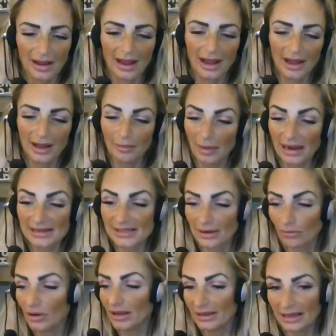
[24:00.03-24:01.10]
I
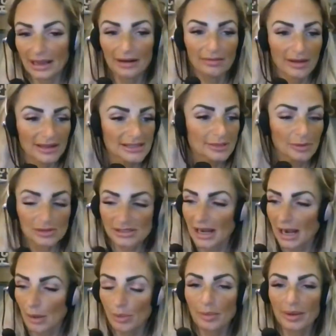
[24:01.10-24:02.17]
said, well, yeah, it's supposed to
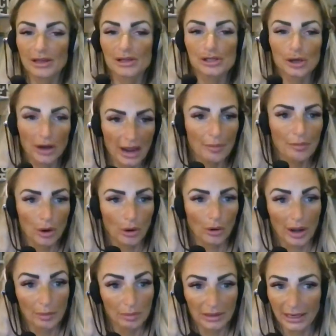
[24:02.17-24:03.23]
happen because you've got a
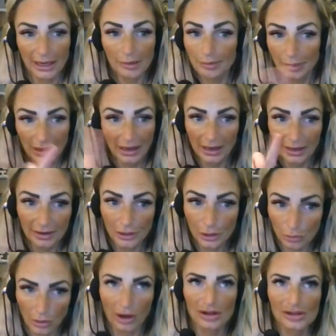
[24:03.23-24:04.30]
program playing, but
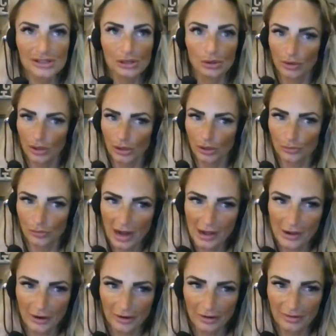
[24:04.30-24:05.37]
you are also code
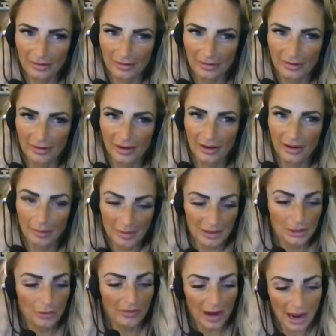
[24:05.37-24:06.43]
writer. I mean,
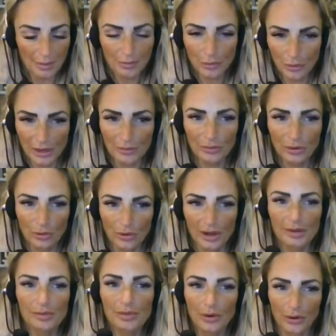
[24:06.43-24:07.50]
you've got
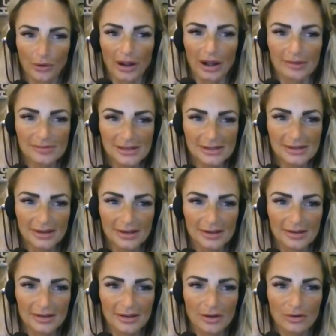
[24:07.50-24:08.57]
pre-recorded programs.
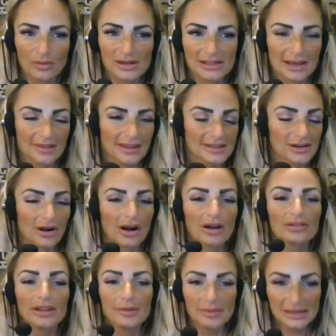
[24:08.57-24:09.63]
We say these are our
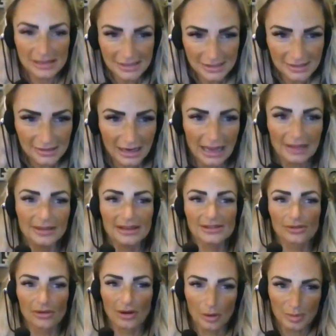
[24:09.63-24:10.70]
limits and these
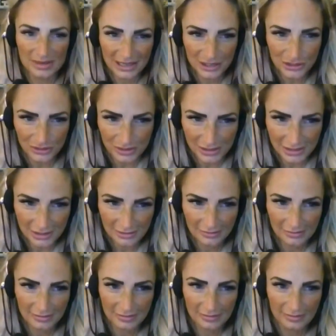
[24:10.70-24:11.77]
are our potentials,
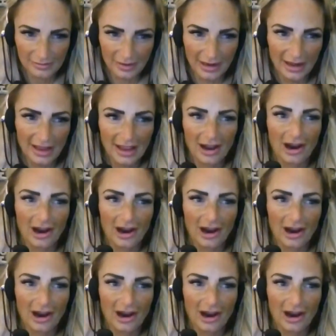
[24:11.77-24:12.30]
right?